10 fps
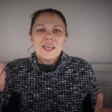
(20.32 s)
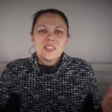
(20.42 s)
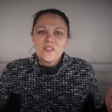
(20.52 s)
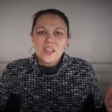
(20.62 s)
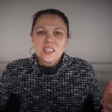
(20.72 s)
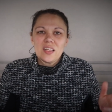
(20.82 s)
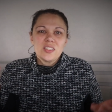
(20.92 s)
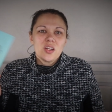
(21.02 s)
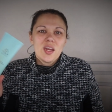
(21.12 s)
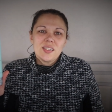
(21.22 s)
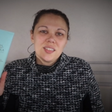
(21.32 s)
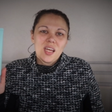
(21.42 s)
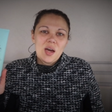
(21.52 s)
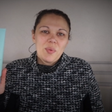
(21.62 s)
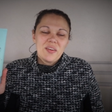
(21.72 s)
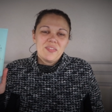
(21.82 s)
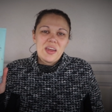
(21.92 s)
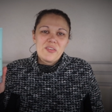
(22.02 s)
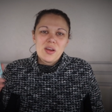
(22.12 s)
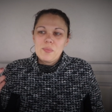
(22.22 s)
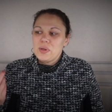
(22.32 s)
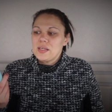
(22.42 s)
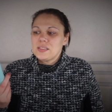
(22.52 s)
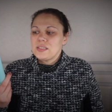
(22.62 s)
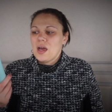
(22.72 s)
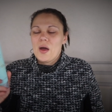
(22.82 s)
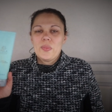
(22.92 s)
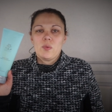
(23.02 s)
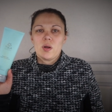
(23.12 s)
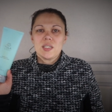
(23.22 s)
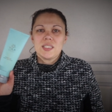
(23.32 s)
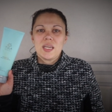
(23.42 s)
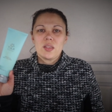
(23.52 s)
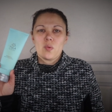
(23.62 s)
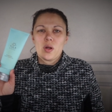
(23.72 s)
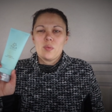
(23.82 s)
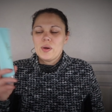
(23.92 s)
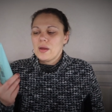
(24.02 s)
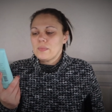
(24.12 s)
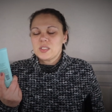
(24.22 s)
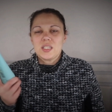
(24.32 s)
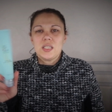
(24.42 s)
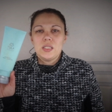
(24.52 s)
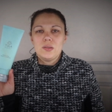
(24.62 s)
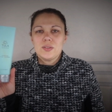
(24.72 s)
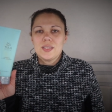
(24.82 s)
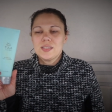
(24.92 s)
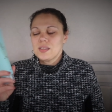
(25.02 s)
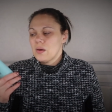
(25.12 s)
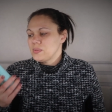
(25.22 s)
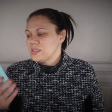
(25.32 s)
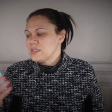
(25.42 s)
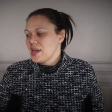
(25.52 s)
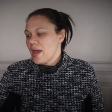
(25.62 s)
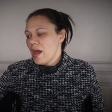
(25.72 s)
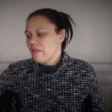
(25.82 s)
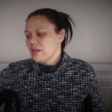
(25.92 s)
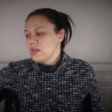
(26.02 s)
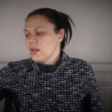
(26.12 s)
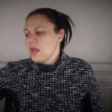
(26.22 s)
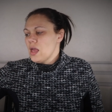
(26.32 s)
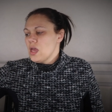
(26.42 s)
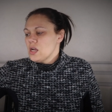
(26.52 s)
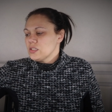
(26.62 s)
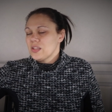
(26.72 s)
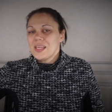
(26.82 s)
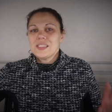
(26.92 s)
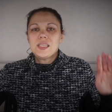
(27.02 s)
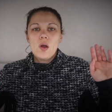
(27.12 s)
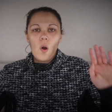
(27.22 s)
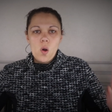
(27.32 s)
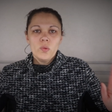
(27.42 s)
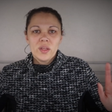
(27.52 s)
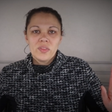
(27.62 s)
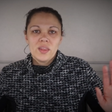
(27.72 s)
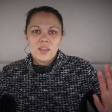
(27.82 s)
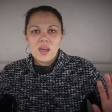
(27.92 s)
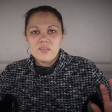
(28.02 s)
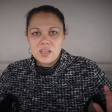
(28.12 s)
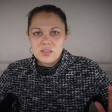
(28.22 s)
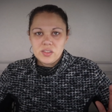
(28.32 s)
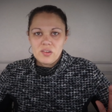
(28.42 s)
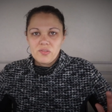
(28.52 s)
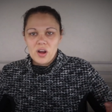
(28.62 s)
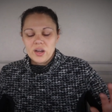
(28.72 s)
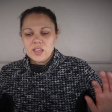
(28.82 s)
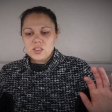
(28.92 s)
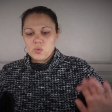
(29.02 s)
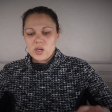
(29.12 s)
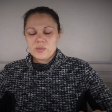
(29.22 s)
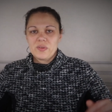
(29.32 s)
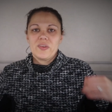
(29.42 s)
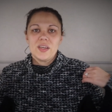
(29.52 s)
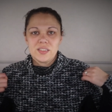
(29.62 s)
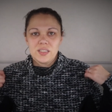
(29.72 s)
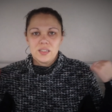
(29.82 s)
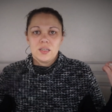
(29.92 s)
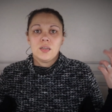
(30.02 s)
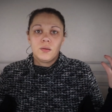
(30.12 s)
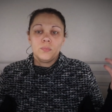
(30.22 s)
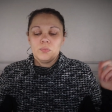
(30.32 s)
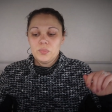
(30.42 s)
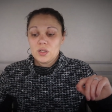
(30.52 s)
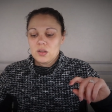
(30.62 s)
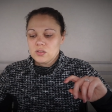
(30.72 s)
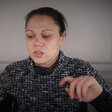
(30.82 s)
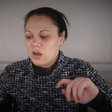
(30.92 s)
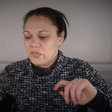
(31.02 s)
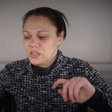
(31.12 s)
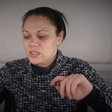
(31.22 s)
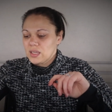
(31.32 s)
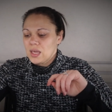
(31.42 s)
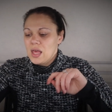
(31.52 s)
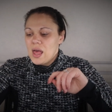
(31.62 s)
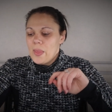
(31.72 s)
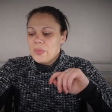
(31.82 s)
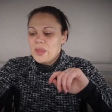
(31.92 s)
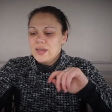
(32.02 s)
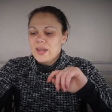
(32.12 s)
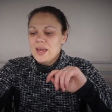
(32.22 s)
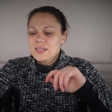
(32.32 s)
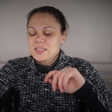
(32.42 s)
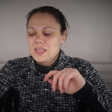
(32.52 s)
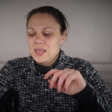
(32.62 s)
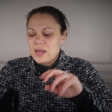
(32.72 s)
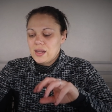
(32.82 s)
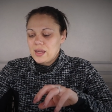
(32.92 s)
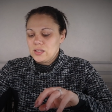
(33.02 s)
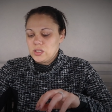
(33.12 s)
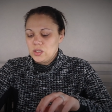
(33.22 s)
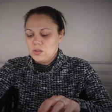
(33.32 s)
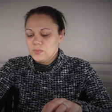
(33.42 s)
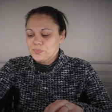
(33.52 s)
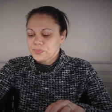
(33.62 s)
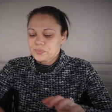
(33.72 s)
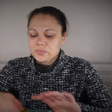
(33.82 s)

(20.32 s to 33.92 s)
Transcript: it's a face cleanser. It's not my favorite, but it's not the worst thing in the world, but I'm just going to use this up since I have it. So that's the only thing that I've done so far is wash my face and could close them obviously. The next thing that I do